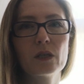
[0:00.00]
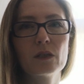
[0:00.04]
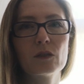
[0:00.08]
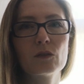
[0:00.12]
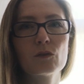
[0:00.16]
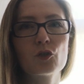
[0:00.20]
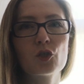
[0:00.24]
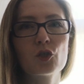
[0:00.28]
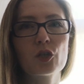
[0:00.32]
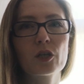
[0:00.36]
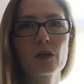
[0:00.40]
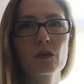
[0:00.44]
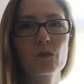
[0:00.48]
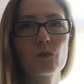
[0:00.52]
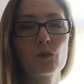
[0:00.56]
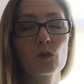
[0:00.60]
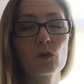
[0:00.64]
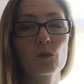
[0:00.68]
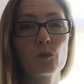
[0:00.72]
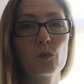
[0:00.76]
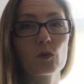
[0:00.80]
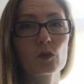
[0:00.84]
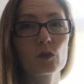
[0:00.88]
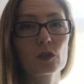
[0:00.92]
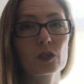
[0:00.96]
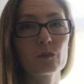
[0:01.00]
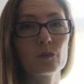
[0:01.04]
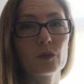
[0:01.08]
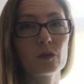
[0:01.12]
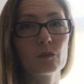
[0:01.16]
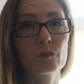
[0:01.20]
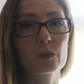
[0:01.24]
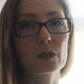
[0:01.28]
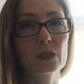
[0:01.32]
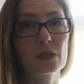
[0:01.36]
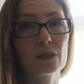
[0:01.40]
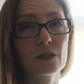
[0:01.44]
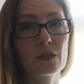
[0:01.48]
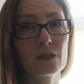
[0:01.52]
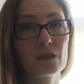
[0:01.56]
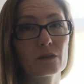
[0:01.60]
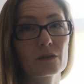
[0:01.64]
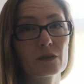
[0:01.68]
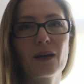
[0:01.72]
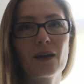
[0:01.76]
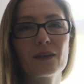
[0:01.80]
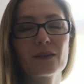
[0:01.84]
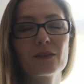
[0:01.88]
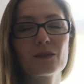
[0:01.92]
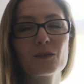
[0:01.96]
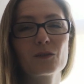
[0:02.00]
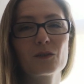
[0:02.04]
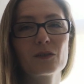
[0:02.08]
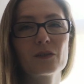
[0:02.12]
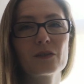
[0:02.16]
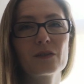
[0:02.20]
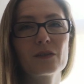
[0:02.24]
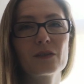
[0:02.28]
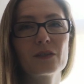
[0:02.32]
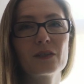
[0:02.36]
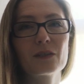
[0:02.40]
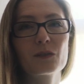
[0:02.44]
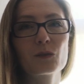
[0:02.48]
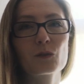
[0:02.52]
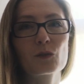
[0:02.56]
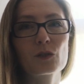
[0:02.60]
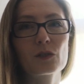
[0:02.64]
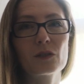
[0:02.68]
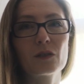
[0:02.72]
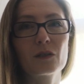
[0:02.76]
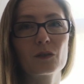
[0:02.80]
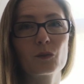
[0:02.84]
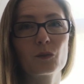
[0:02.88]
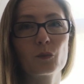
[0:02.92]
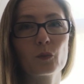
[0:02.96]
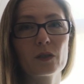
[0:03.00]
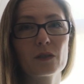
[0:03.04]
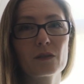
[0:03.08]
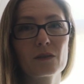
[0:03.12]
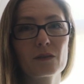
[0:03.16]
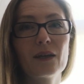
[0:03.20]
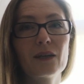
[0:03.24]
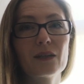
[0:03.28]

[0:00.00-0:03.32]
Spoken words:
to check for possible mistakes and not the thing to start with.